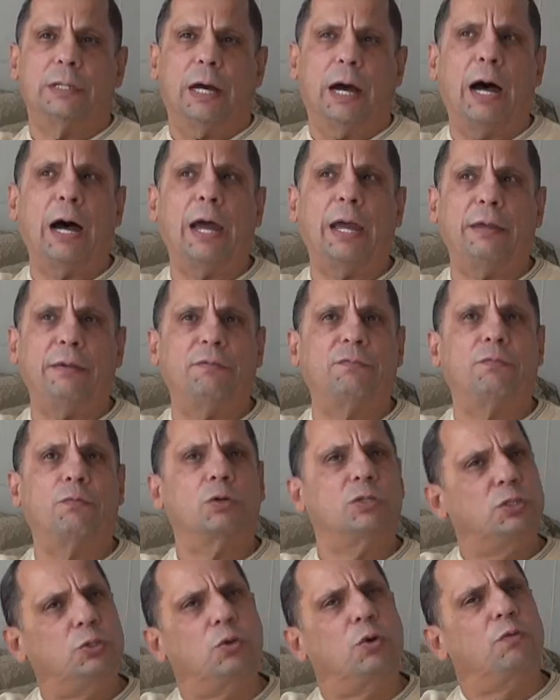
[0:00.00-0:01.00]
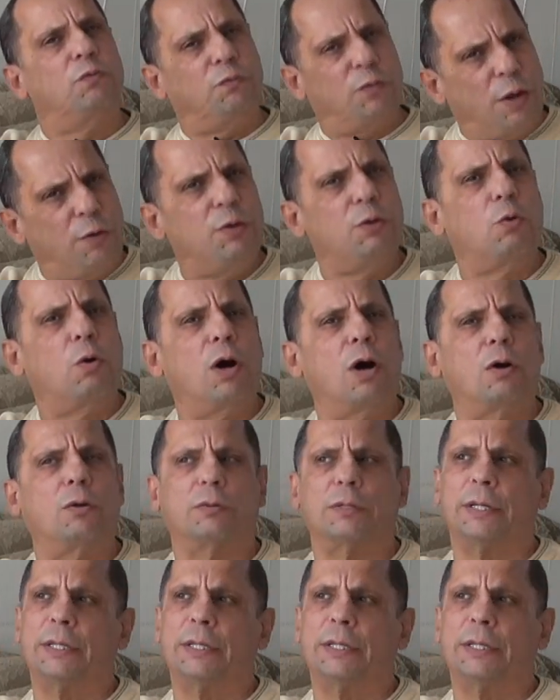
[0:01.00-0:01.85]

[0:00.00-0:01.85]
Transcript: I was doing very well,